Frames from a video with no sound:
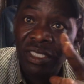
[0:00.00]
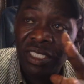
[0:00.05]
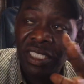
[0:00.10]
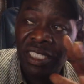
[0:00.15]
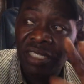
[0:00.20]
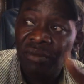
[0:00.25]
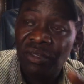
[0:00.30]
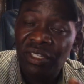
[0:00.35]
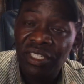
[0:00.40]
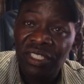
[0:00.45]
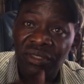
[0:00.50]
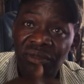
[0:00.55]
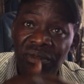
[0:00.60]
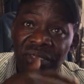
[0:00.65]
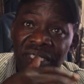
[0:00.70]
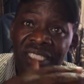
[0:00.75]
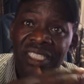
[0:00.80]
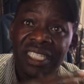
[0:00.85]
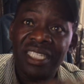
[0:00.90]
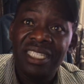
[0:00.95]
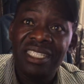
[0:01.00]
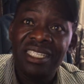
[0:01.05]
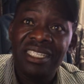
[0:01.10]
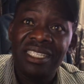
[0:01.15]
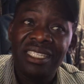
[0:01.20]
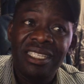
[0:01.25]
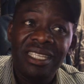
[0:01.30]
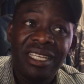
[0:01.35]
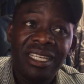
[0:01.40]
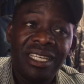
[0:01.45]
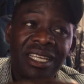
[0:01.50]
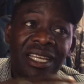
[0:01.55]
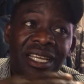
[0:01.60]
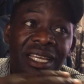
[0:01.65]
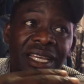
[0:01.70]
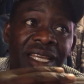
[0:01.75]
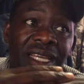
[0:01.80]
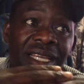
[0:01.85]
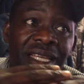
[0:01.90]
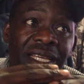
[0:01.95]
demonstrations.
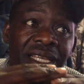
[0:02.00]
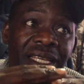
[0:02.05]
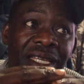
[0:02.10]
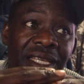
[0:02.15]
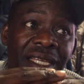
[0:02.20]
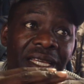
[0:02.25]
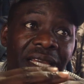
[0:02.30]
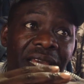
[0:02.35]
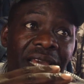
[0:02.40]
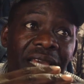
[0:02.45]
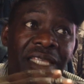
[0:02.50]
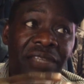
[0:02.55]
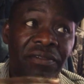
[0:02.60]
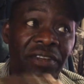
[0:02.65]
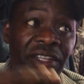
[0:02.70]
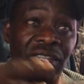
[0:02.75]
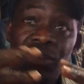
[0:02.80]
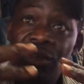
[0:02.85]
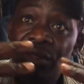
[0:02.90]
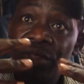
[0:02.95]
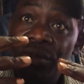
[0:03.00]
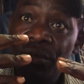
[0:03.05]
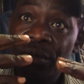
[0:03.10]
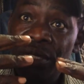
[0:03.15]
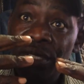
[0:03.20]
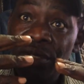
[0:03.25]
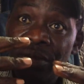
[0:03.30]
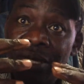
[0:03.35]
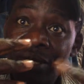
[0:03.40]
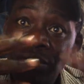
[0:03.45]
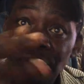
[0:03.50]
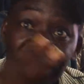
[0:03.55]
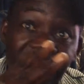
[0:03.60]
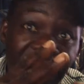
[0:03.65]
And even though we were doing